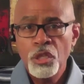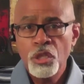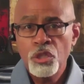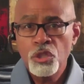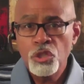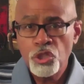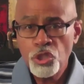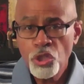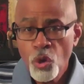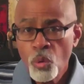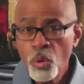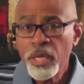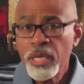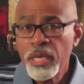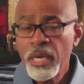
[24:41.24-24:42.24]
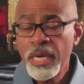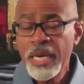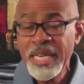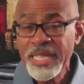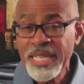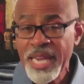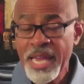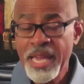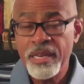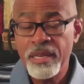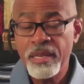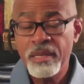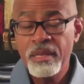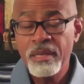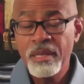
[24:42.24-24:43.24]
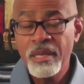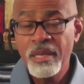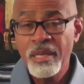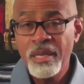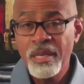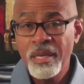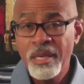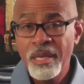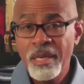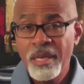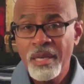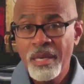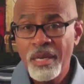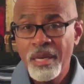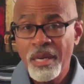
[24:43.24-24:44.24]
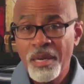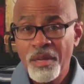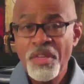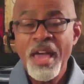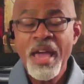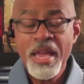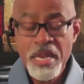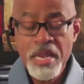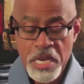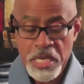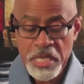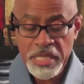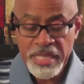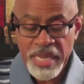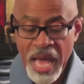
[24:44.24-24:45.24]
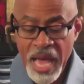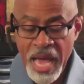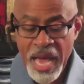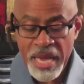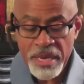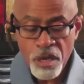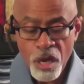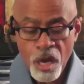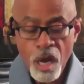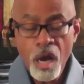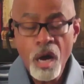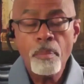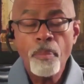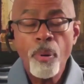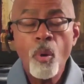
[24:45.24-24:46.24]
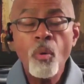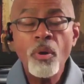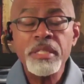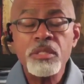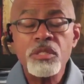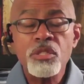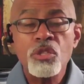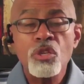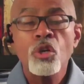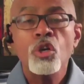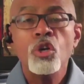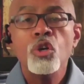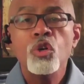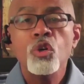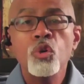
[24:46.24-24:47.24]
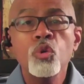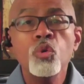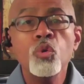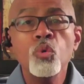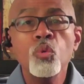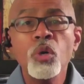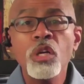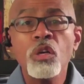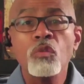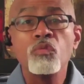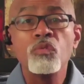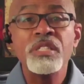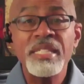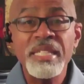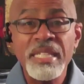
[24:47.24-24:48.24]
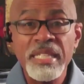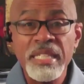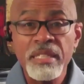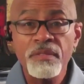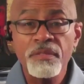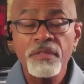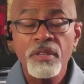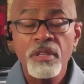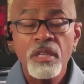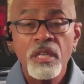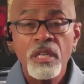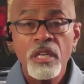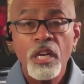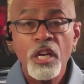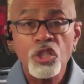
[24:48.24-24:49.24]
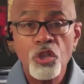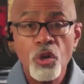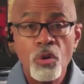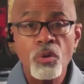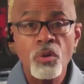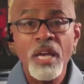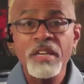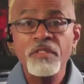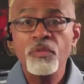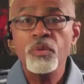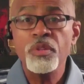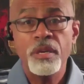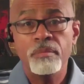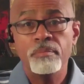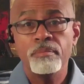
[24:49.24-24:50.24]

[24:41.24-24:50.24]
Showing again that God appoints who will receive eternal life with him.